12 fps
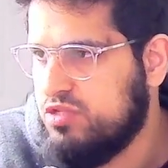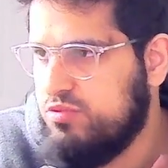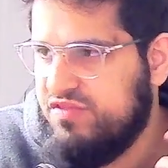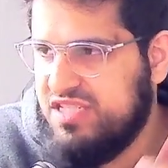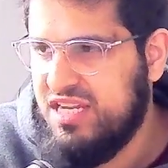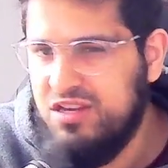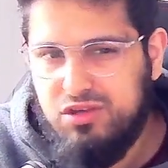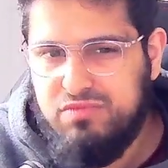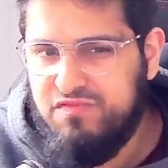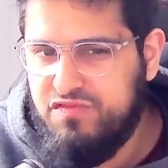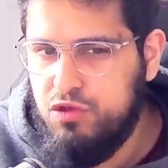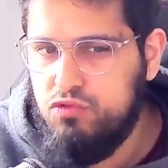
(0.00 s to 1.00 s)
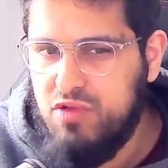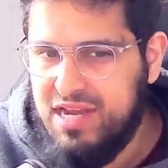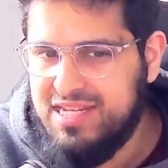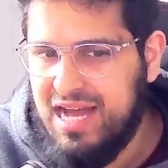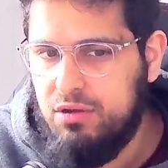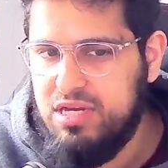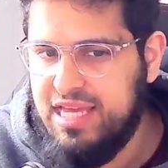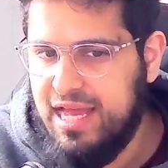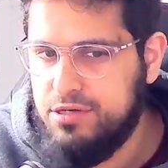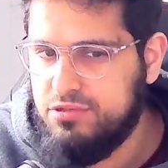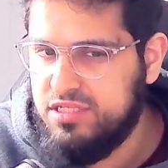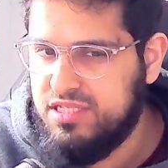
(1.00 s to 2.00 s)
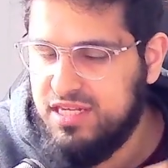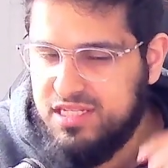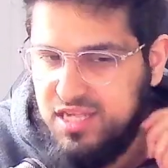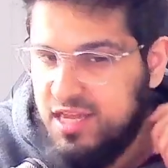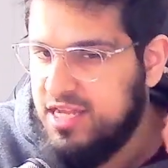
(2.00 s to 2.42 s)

we've seen a few red hourly candlesticks.